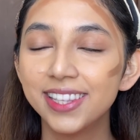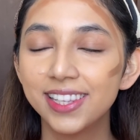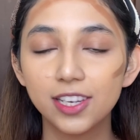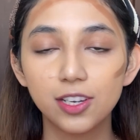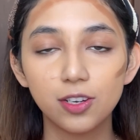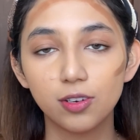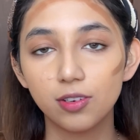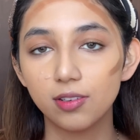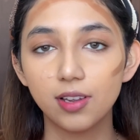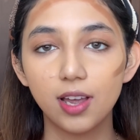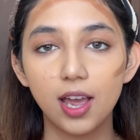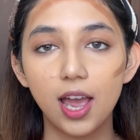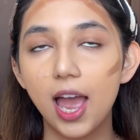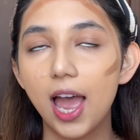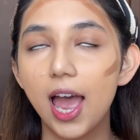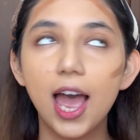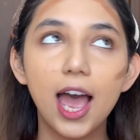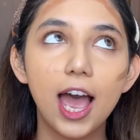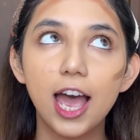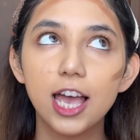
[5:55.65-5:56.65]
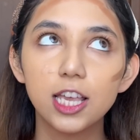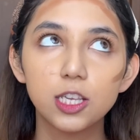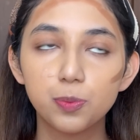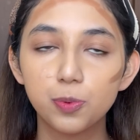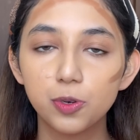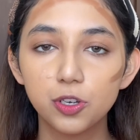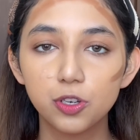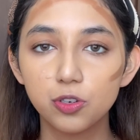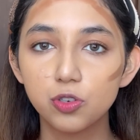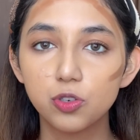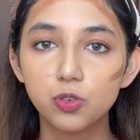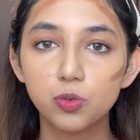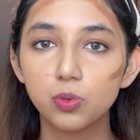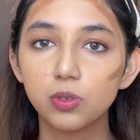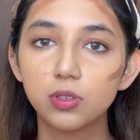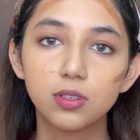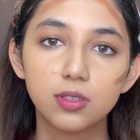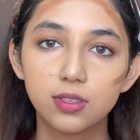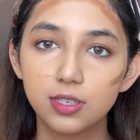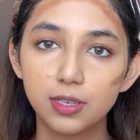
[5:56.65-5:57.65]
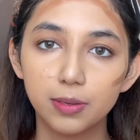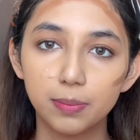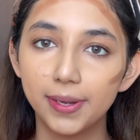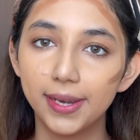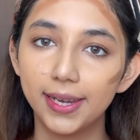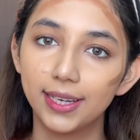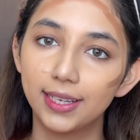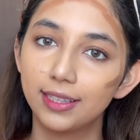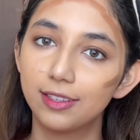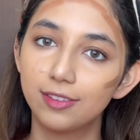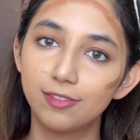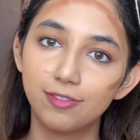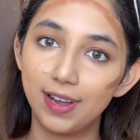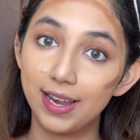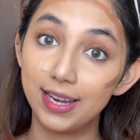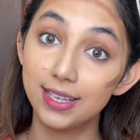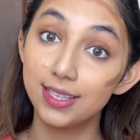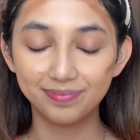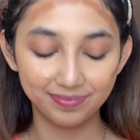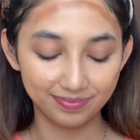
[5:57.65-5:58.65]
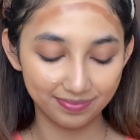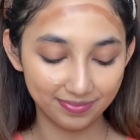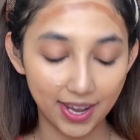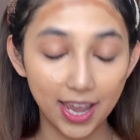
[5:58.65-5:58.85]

you know, as per usual sibling fights.